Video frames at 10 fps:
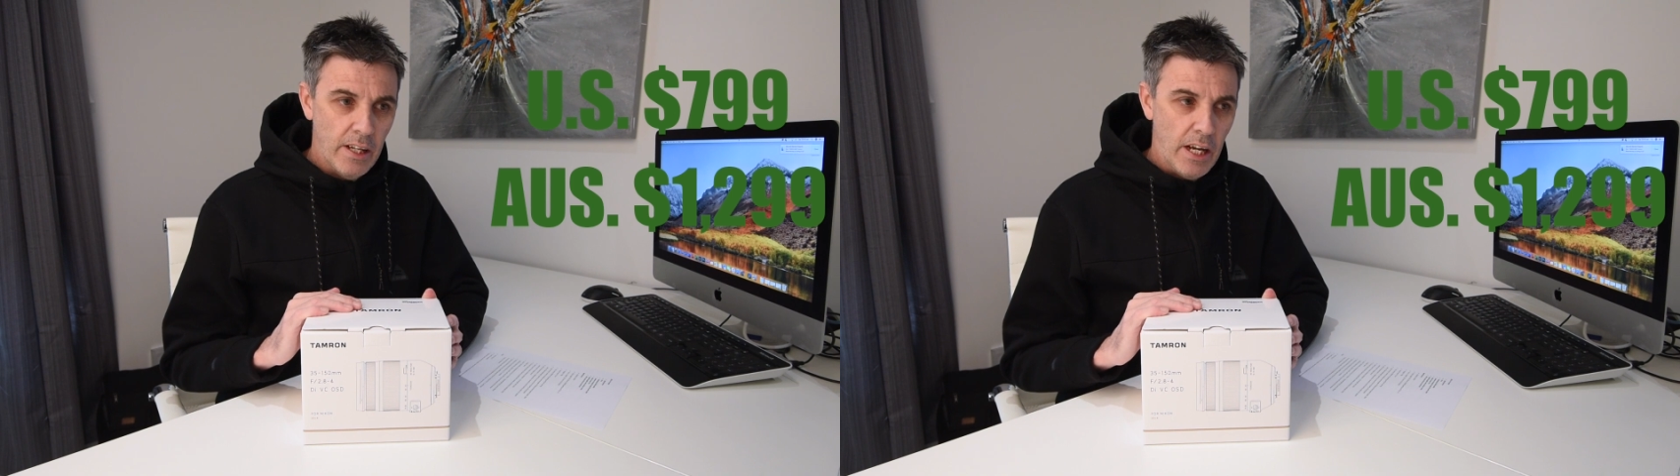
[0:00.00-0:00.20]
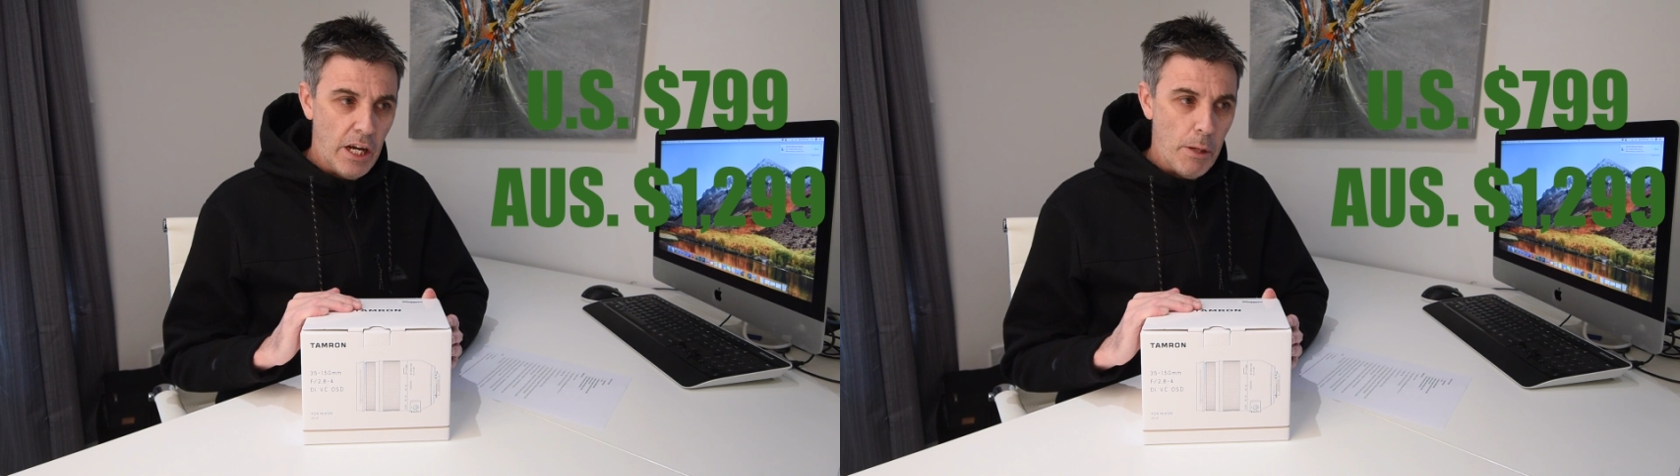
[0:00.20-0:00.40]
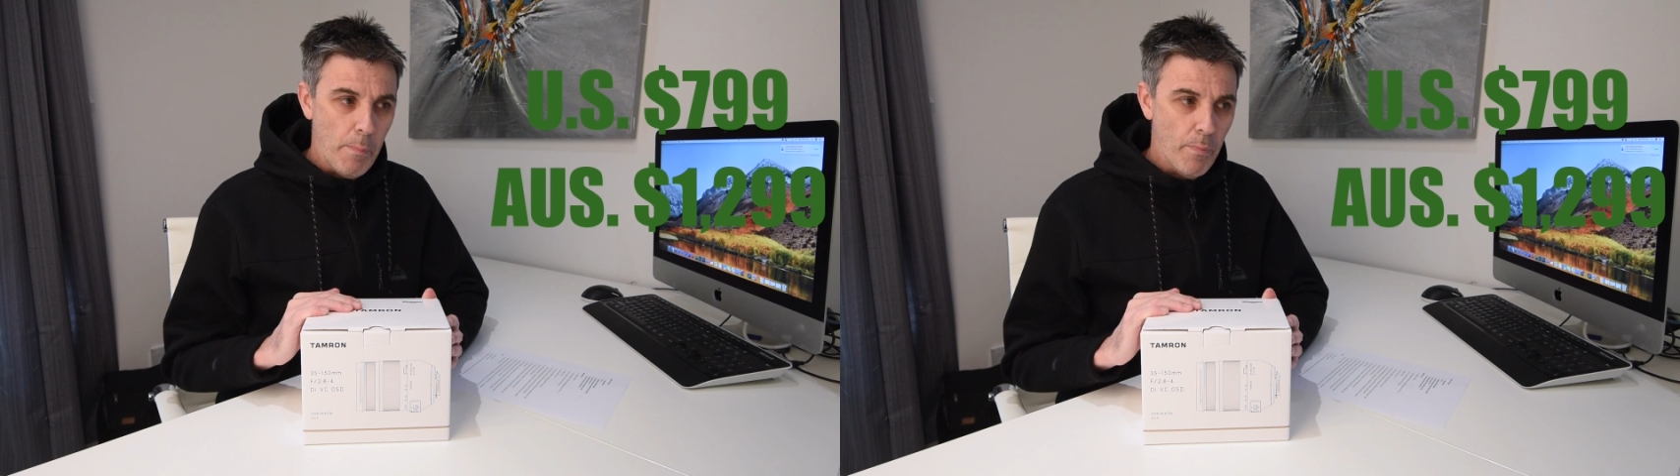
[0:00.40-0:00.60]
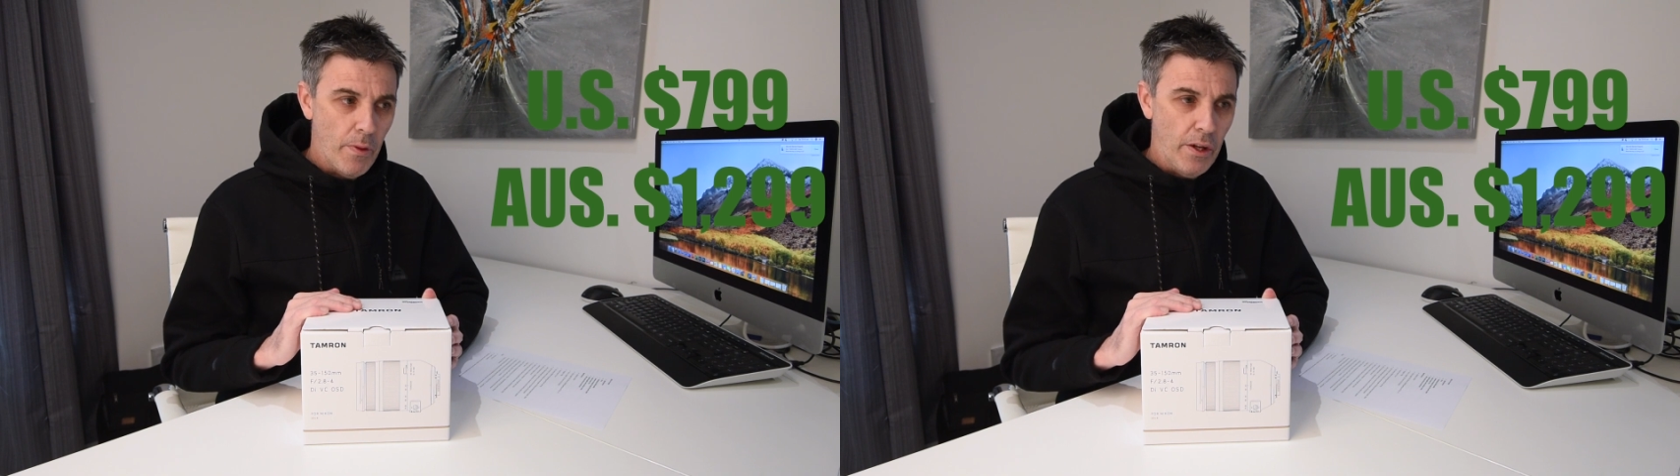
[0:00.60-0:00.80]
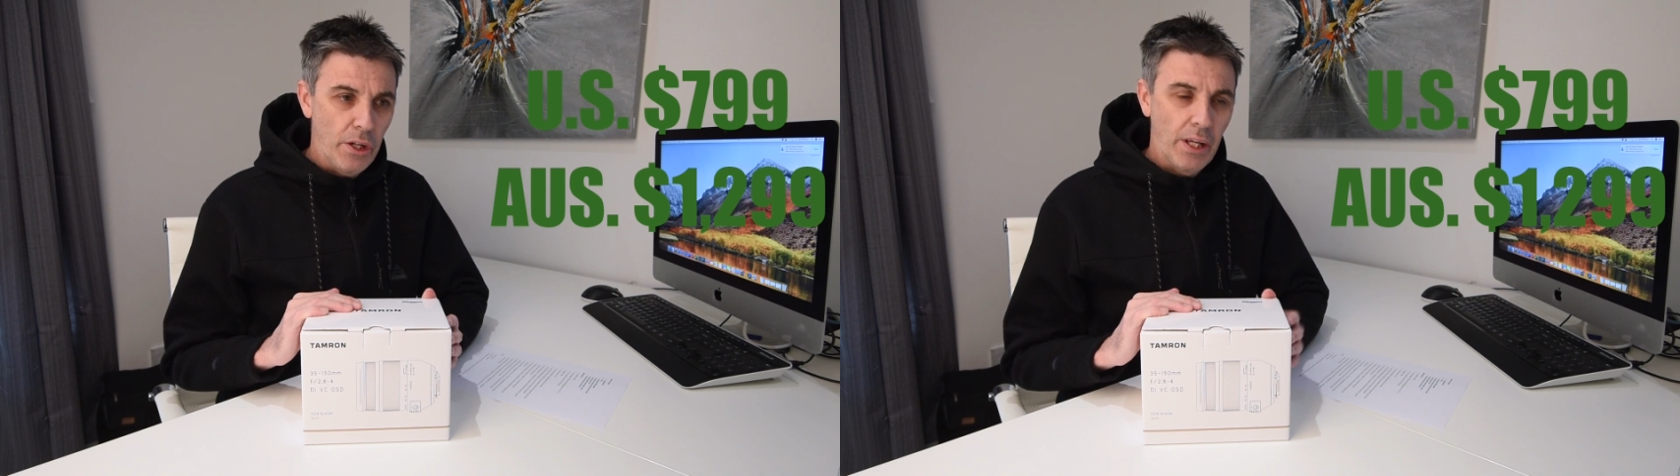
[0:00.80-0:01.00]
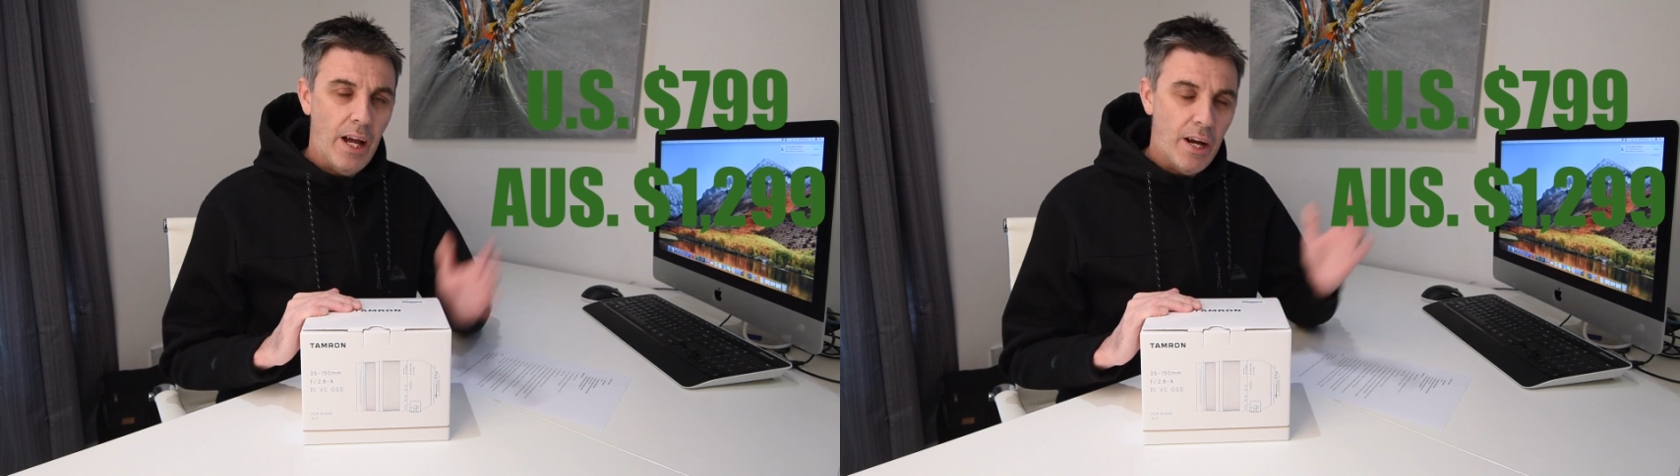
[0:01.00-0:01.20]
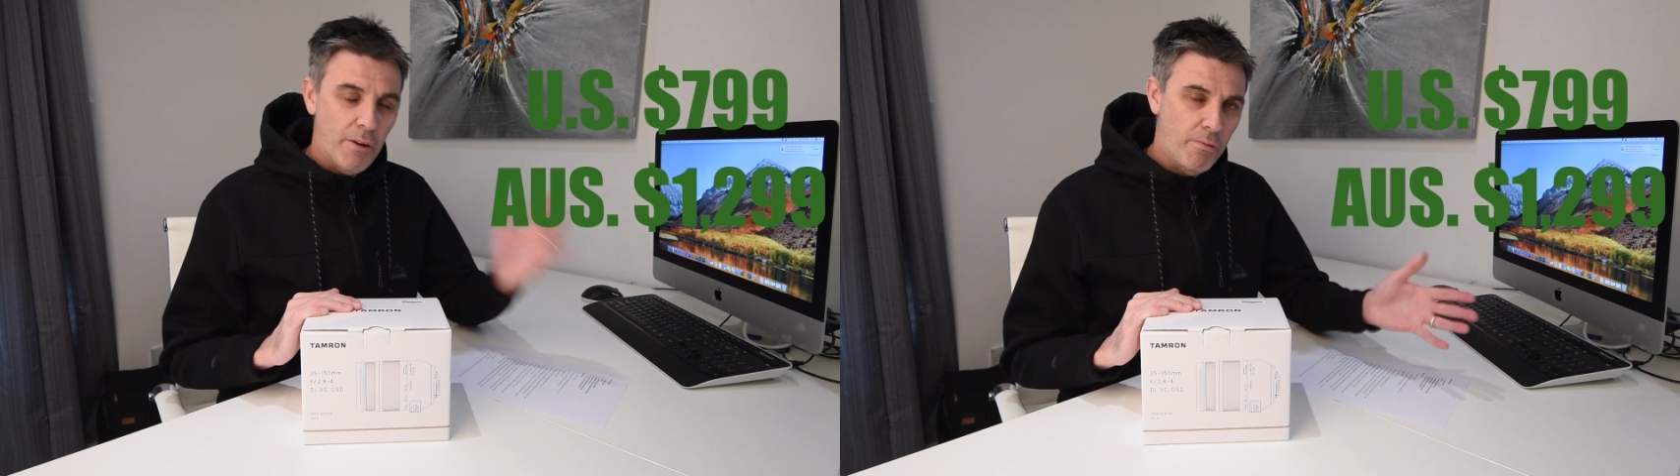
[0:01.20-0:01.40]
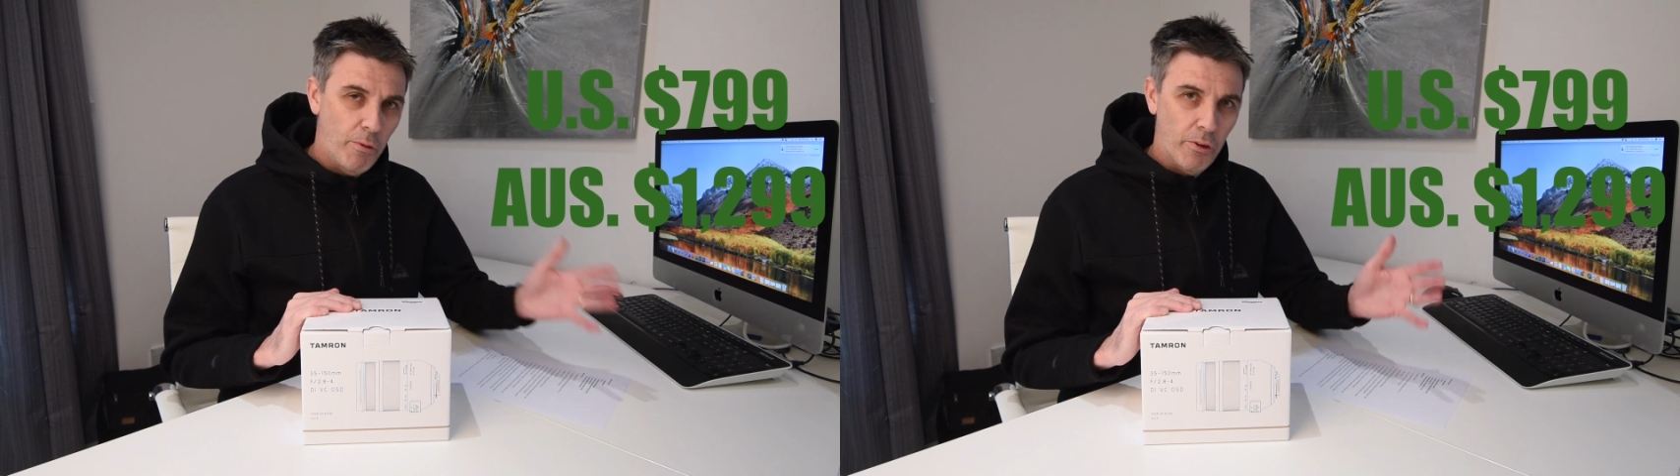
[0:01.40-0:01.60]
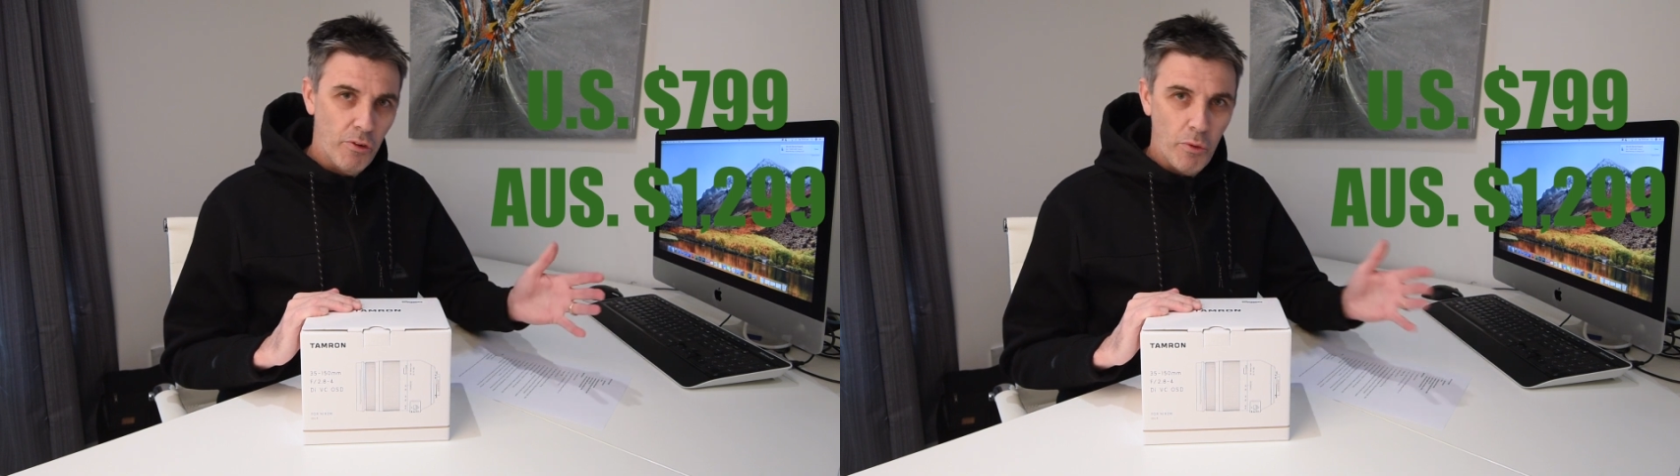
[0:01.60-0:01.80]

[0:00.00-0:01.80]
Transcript: and you can't afford the